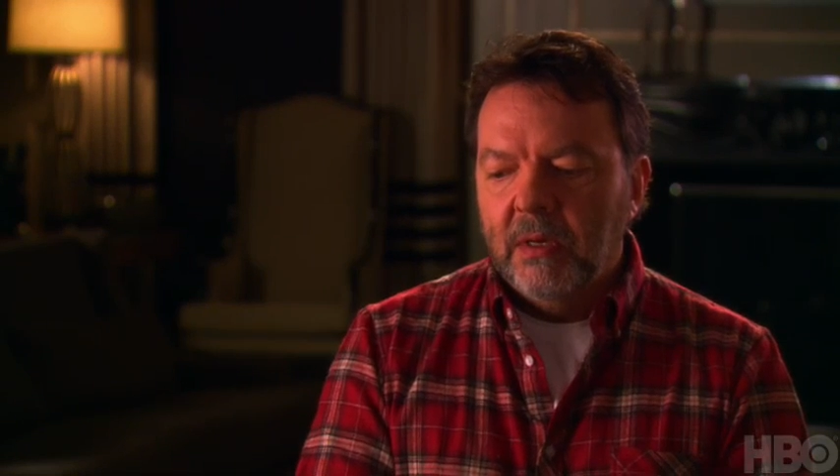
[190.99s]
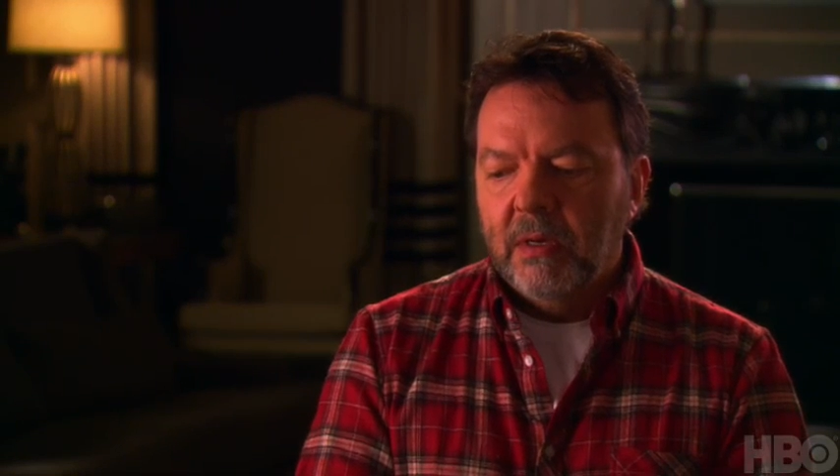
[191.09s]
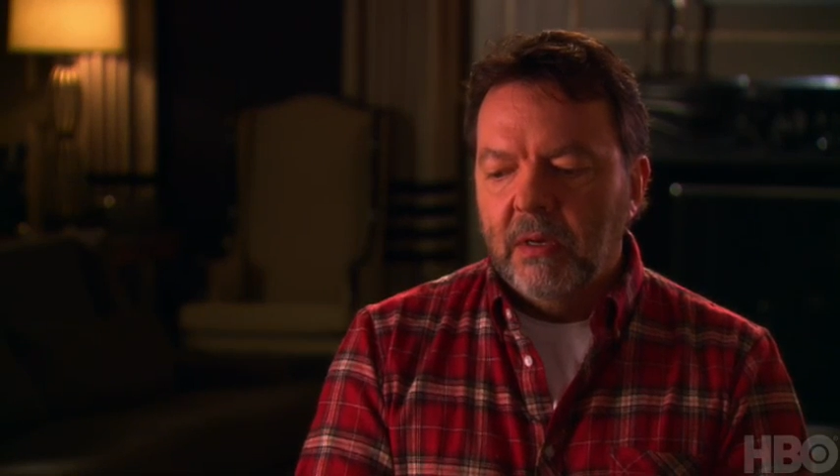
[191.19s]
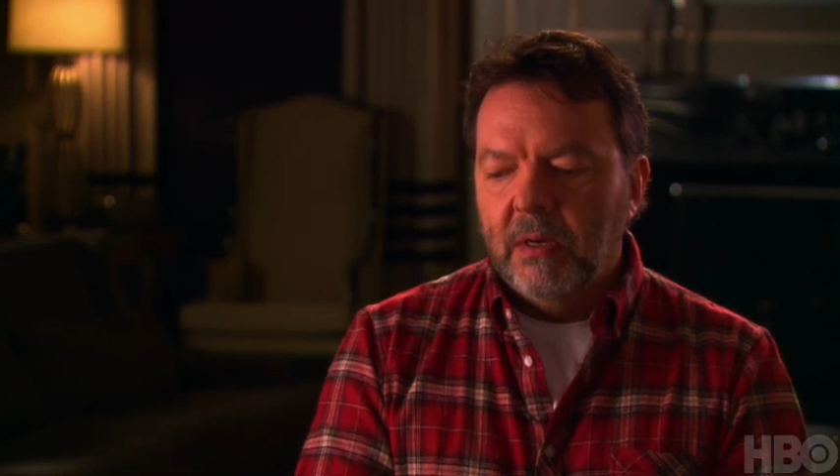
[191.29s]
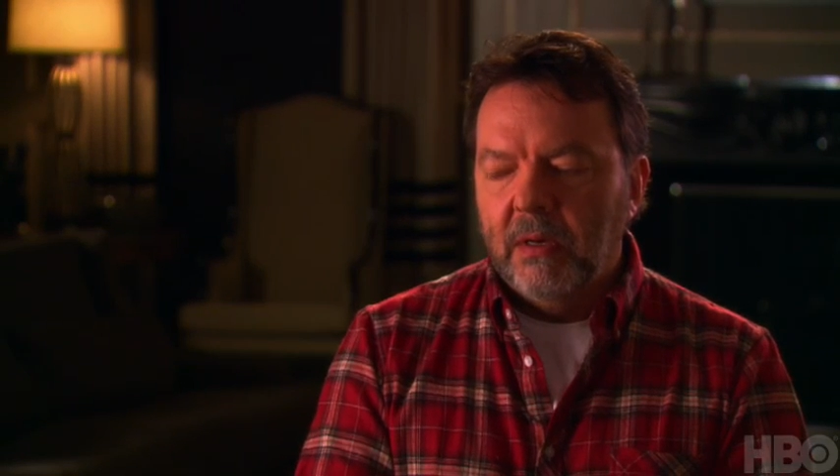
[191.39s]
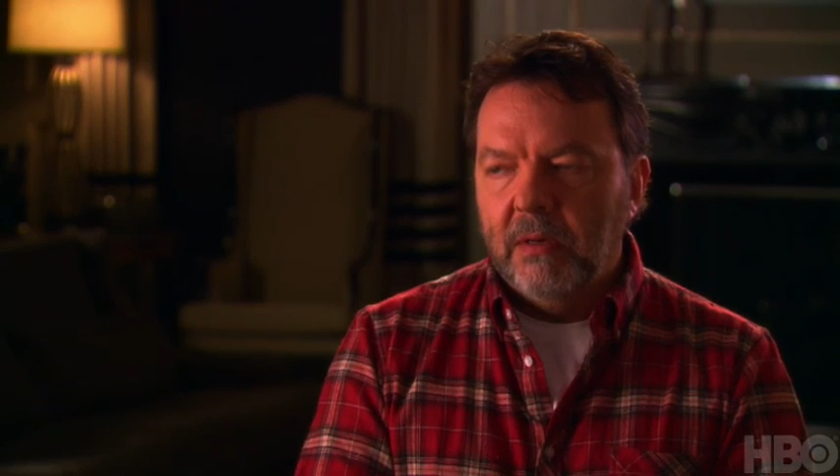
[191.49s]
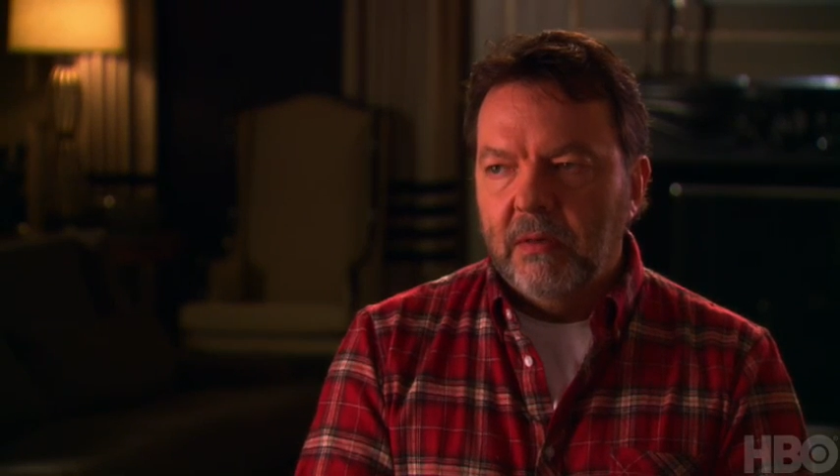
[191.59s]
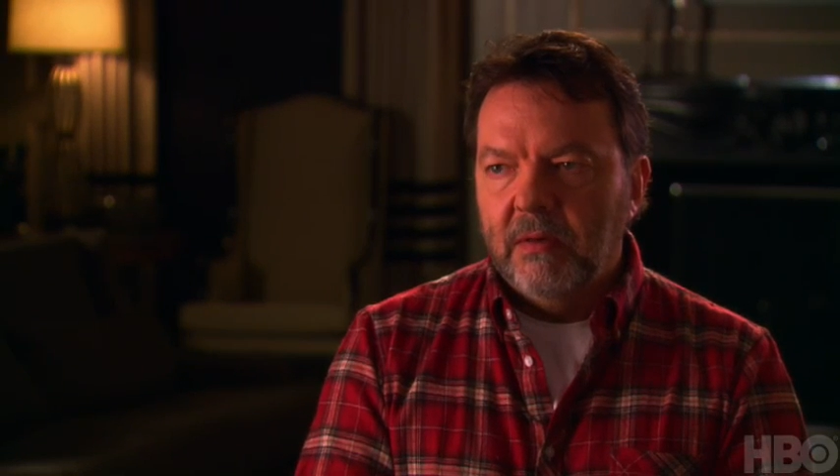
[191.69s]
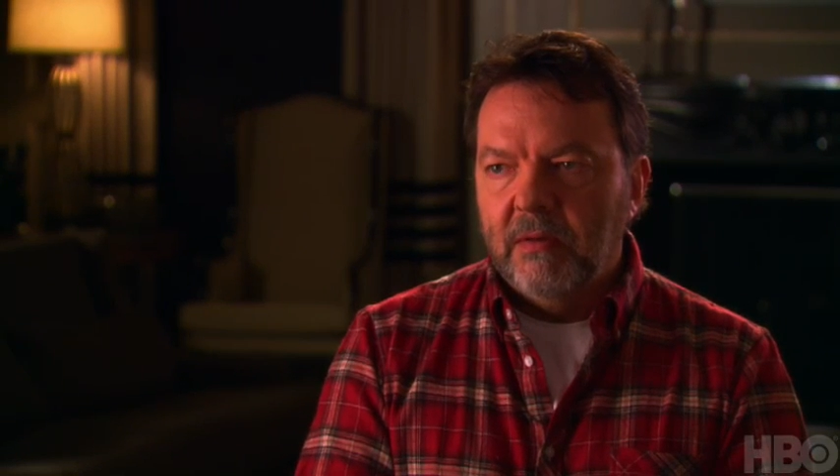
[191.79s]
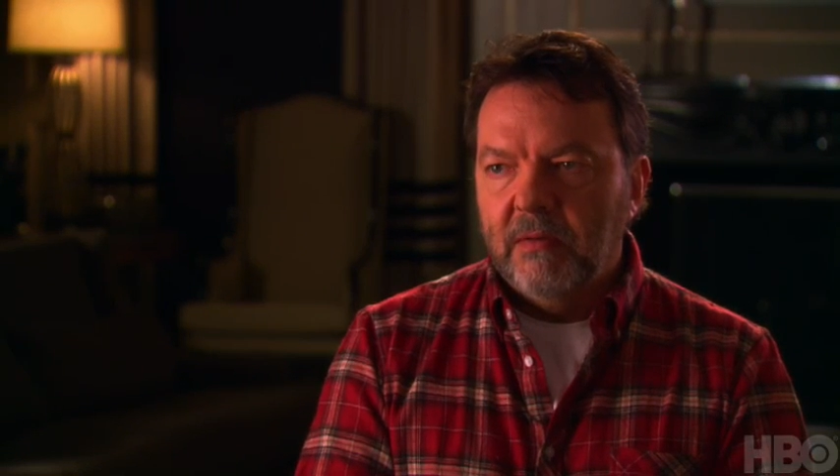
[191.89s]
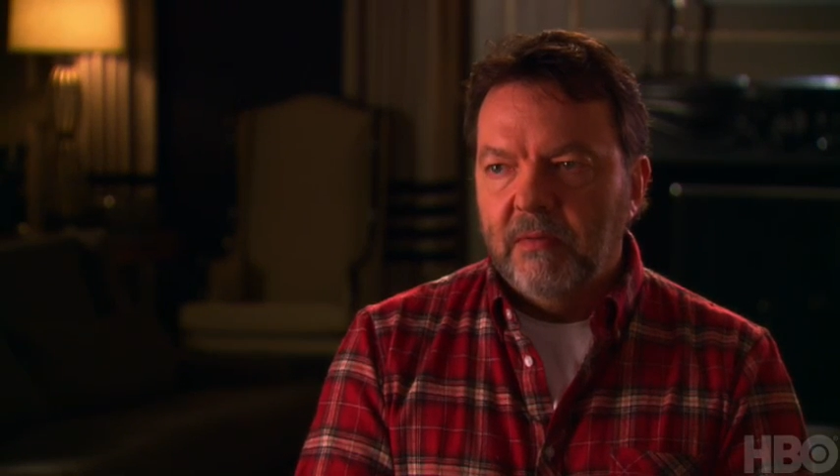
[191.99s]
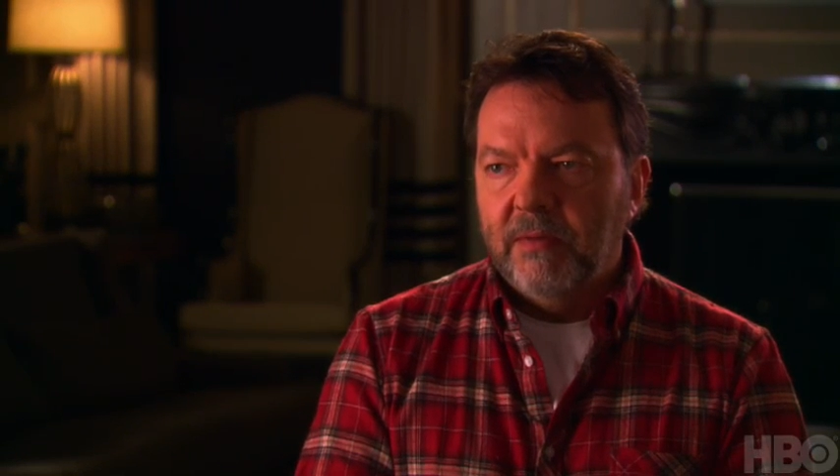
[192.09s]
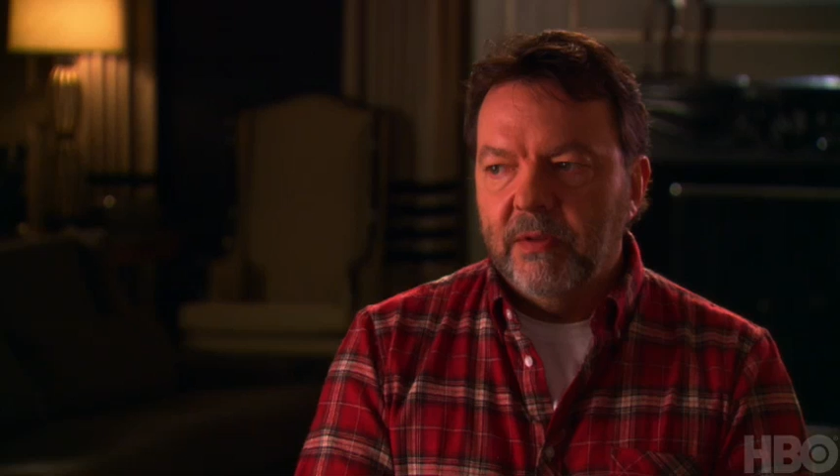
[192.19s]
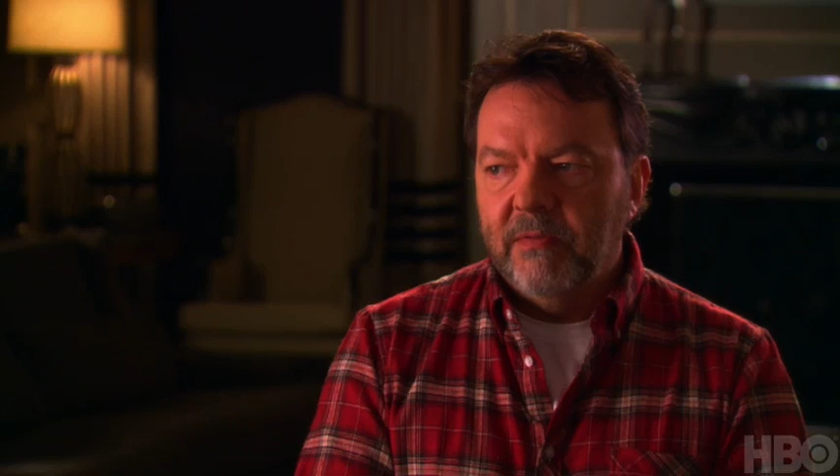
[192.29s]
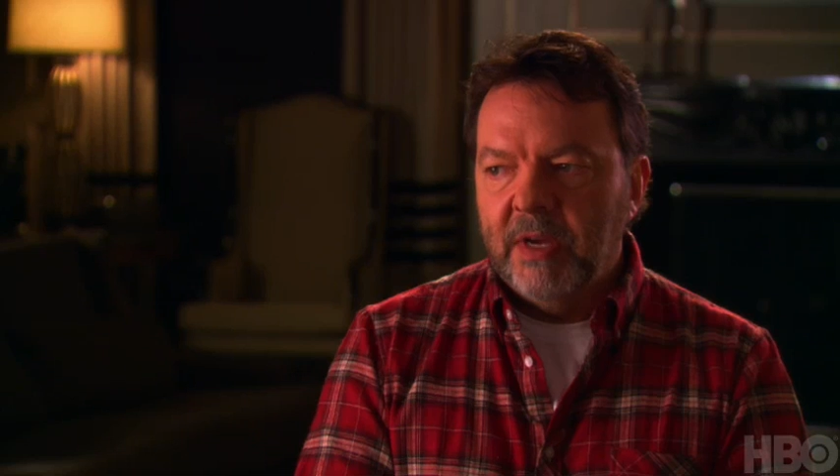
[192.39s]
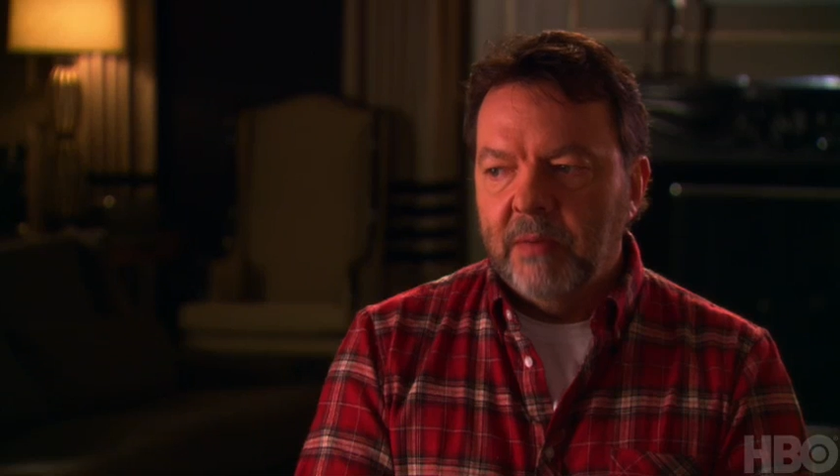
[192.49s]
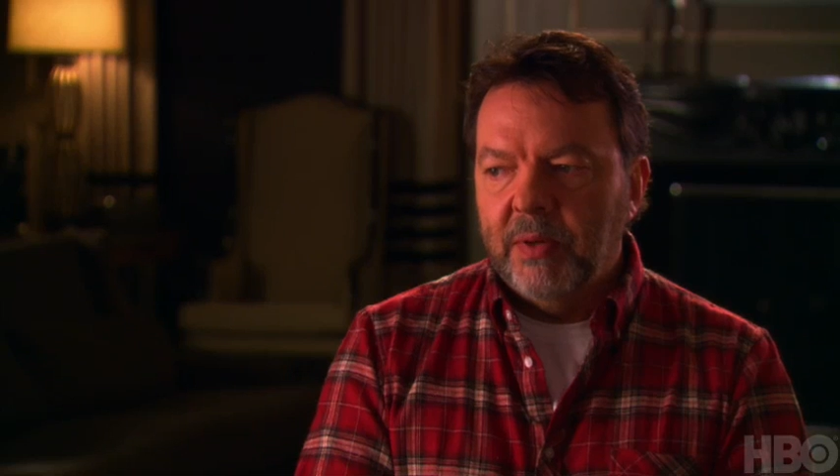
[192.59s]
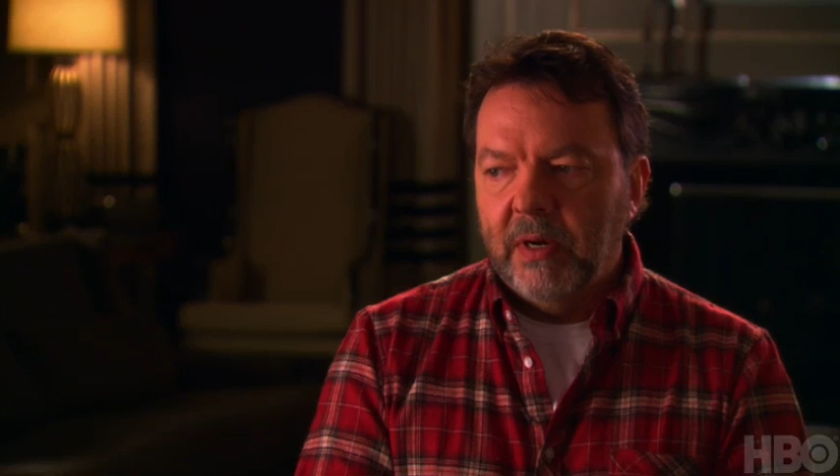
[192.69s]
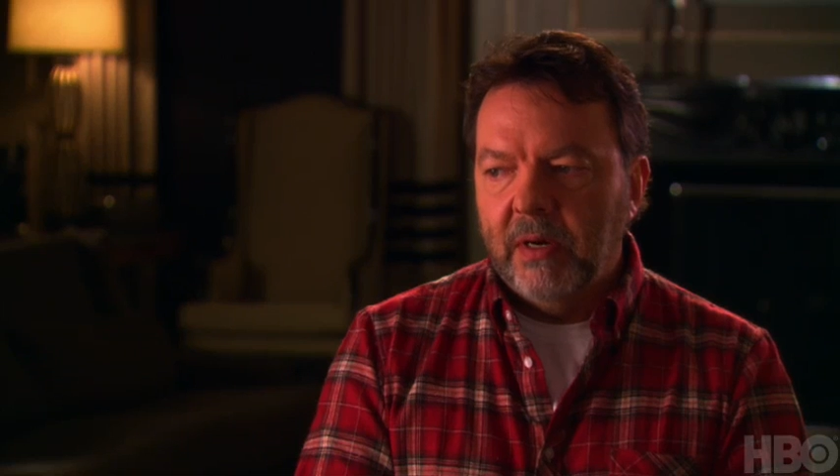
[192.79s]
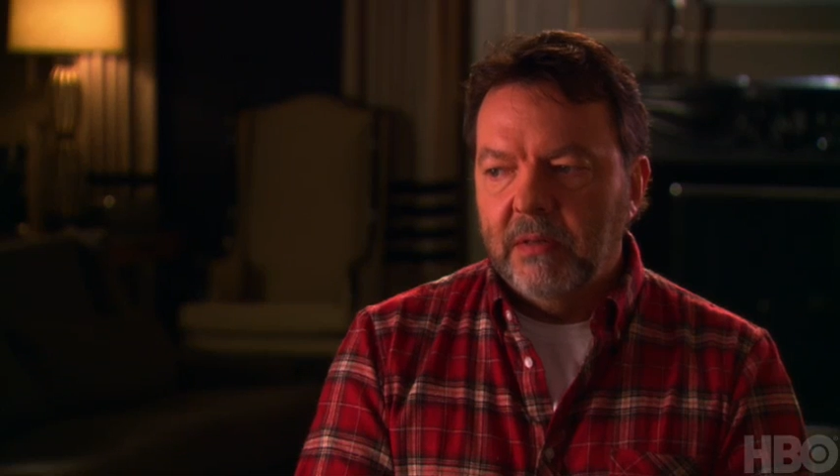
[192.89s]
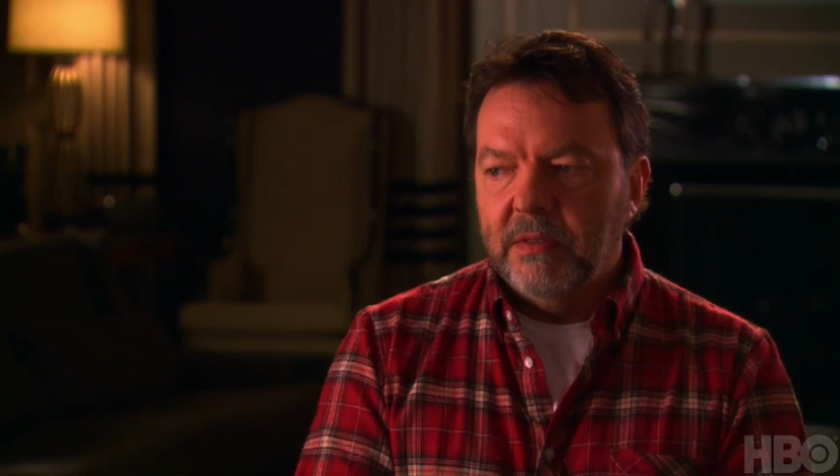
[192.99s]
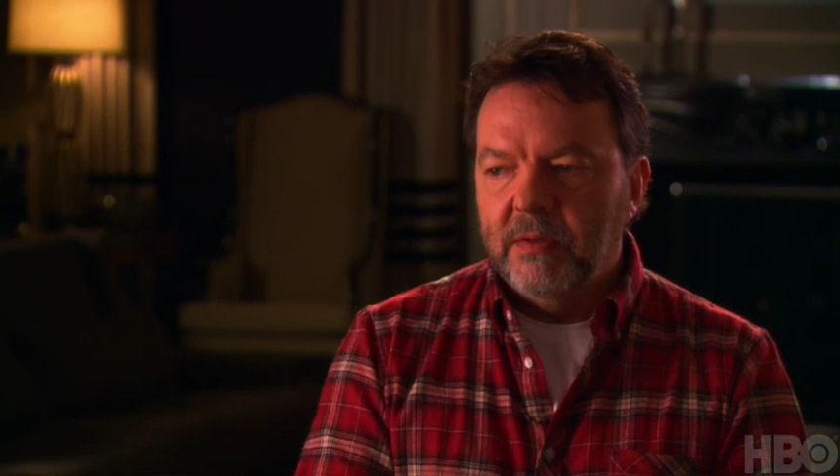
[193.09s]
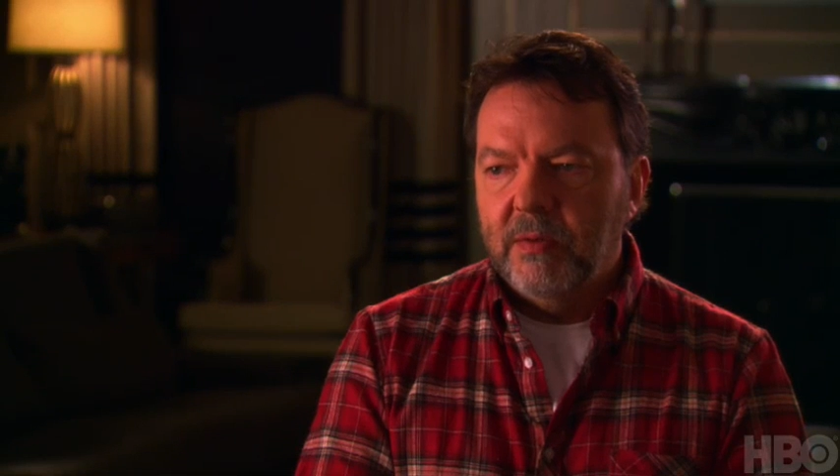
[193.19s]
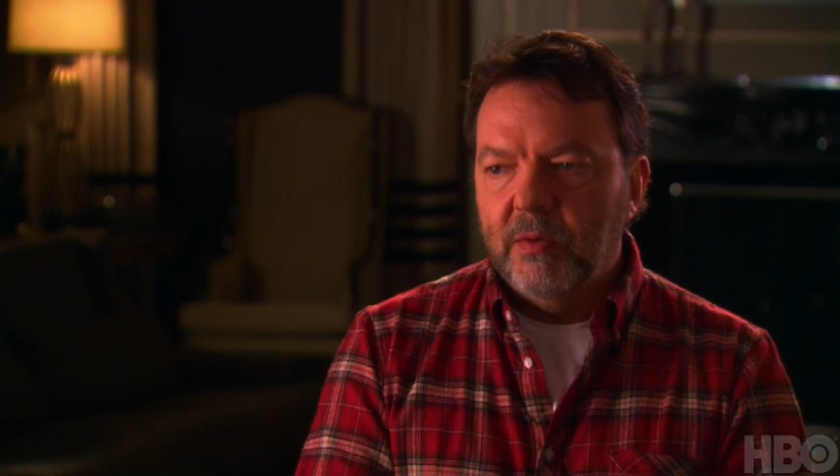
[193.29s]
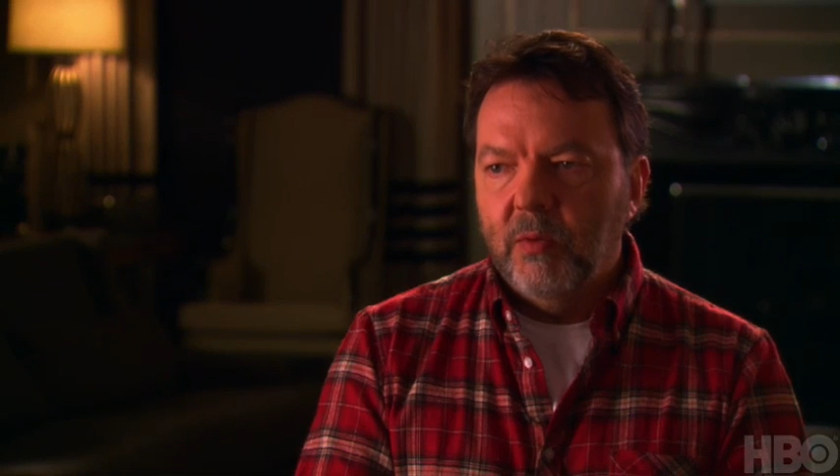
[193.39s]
uh, for the vampires